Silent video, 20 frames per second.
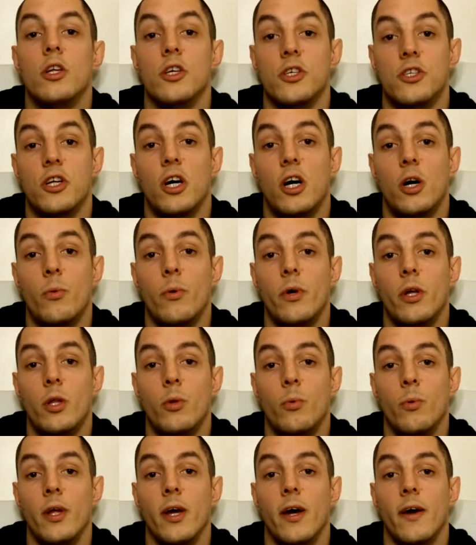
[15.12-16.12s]
To start
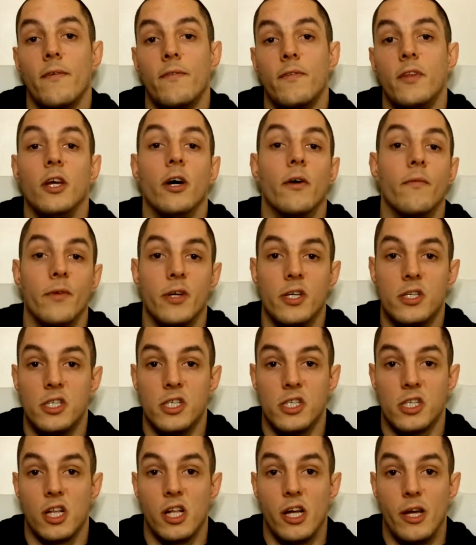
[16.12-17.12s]
with, we have the
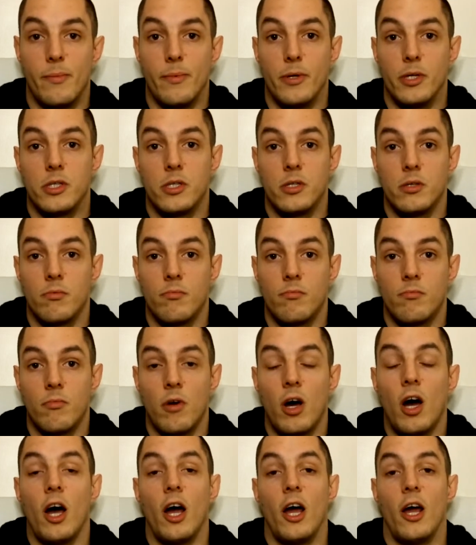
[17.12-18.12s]
obvious disclaimers.
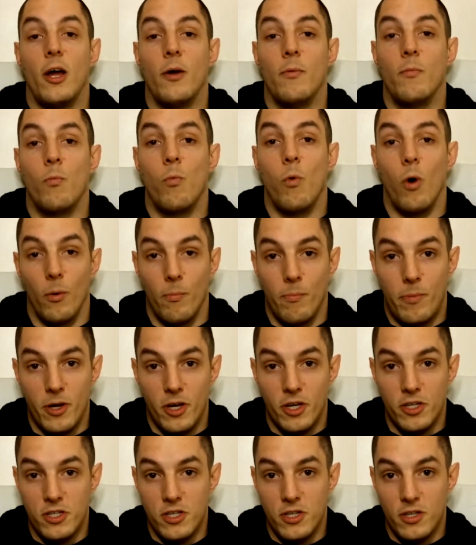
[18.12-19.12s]
I am one
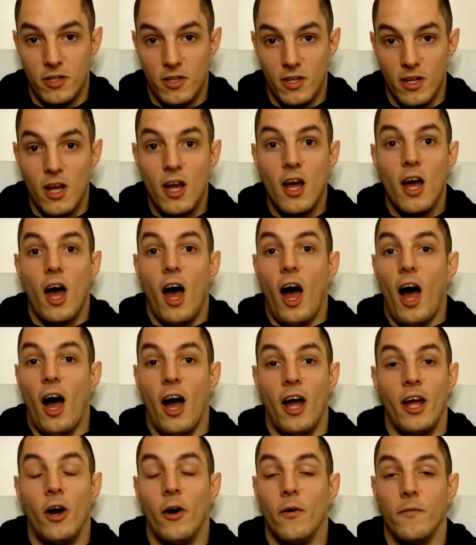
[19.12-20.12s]
person.
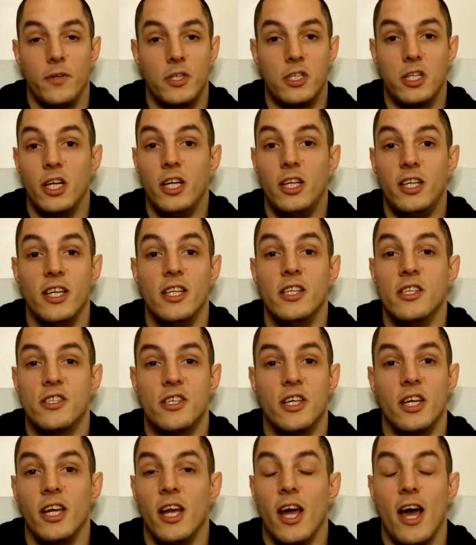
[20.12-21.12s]
I obviously didn't
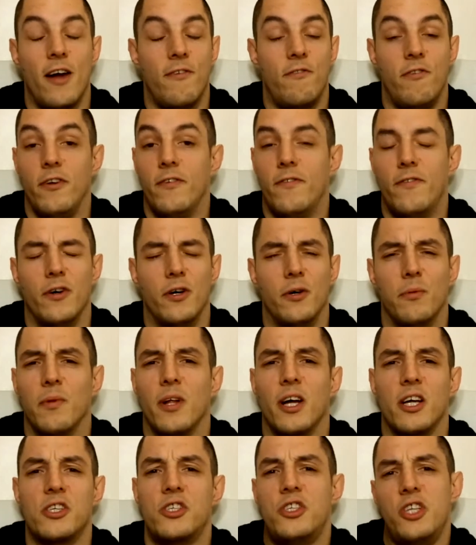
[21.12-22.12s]
see every
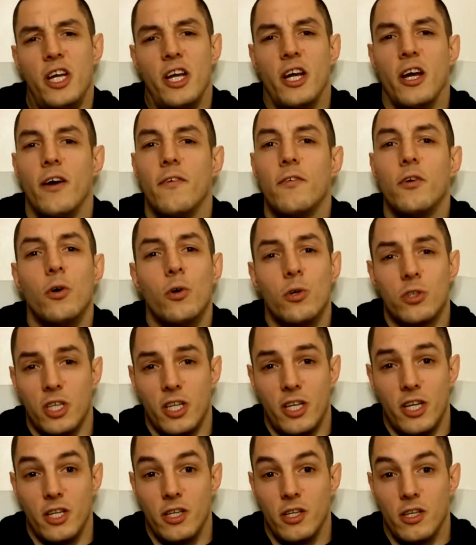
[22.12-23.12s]
film last year. Of
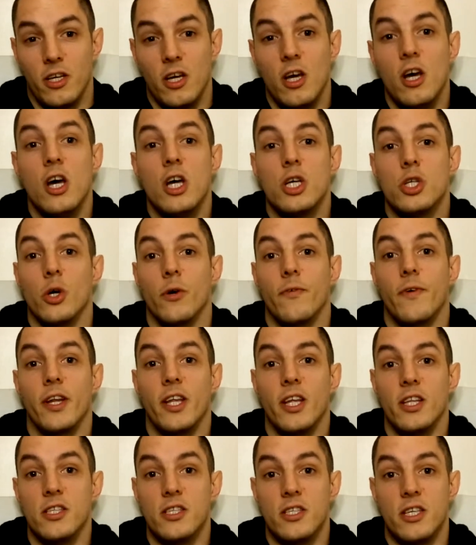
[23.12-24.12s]
course I didn't. So if
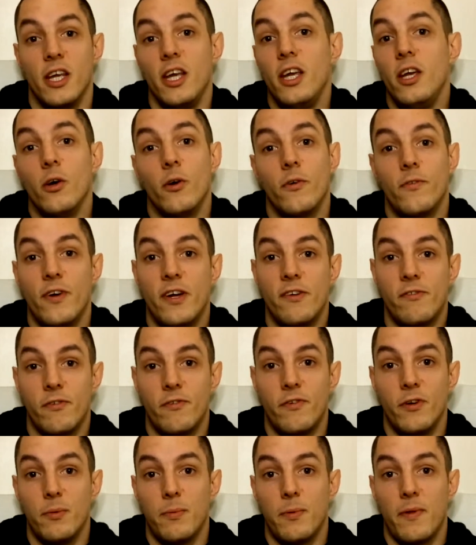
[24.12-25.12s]
I didn't see your
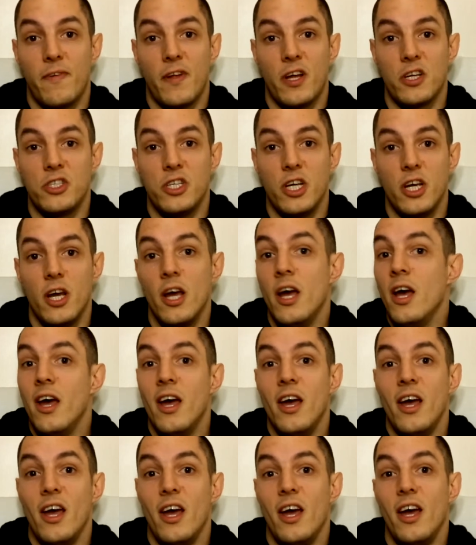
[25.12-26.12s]
favourite film of last year,
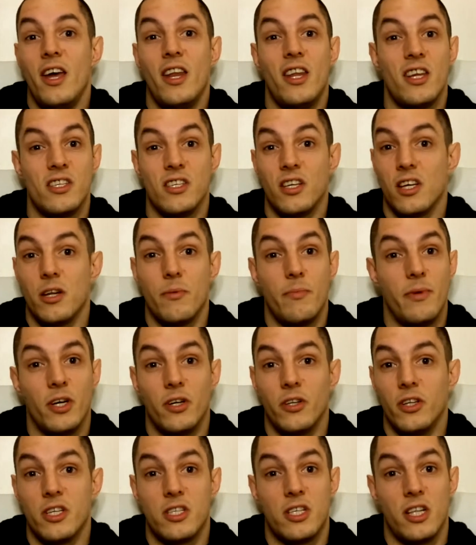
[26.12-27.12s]
it isn't going to be
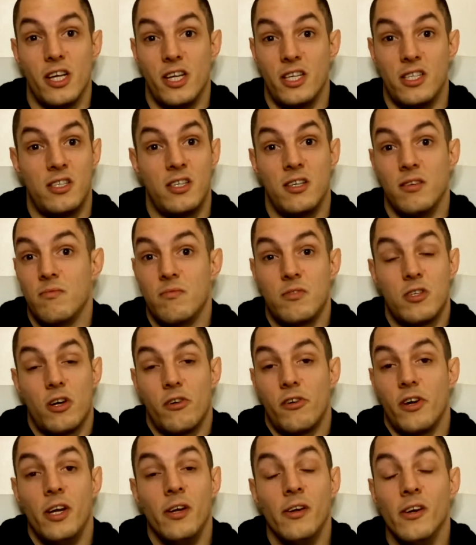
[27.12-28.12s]
on this list.
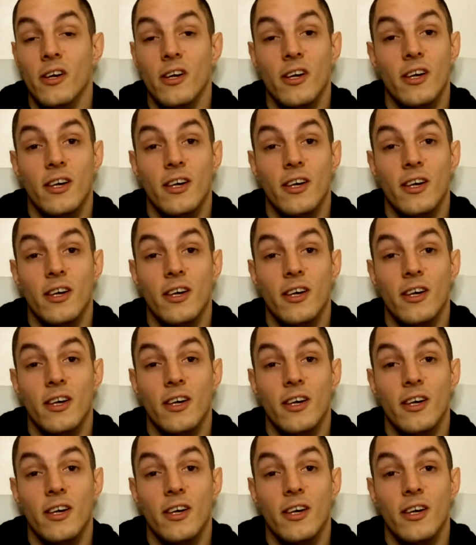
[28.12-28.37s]
Sorry.